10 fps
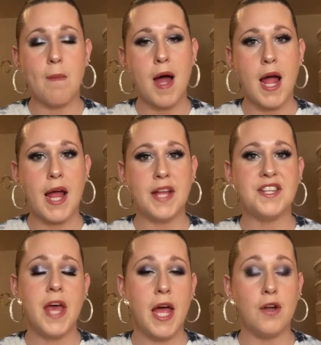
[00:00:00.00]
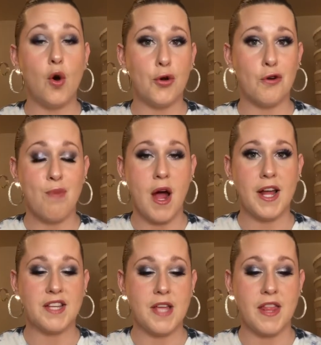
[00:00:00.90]
my ten older
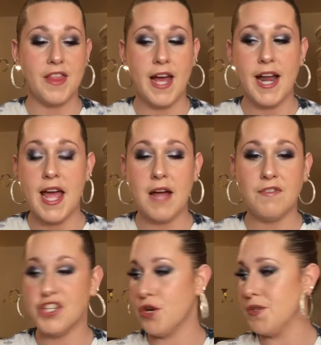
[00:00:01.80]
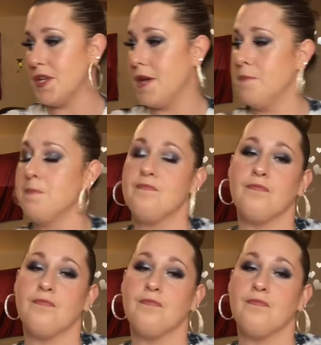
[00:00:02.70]
products that I have chosen,